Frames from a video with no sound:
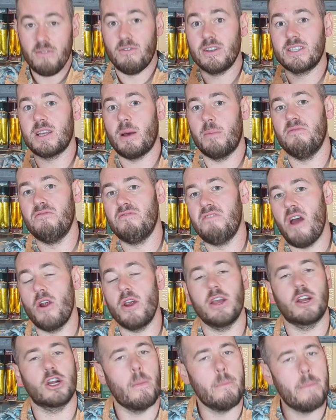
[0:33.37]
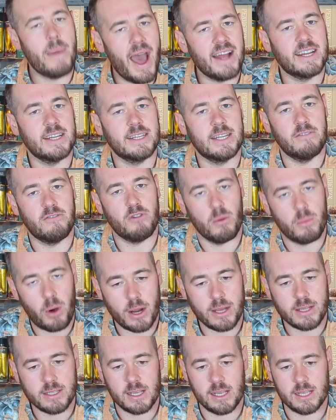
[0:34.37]
for some very competitive
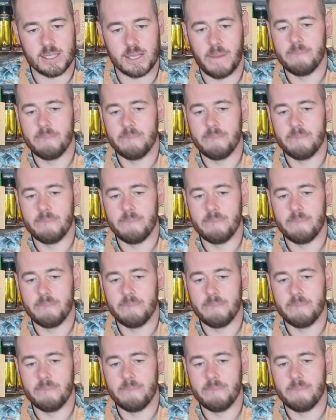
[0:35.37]
prices.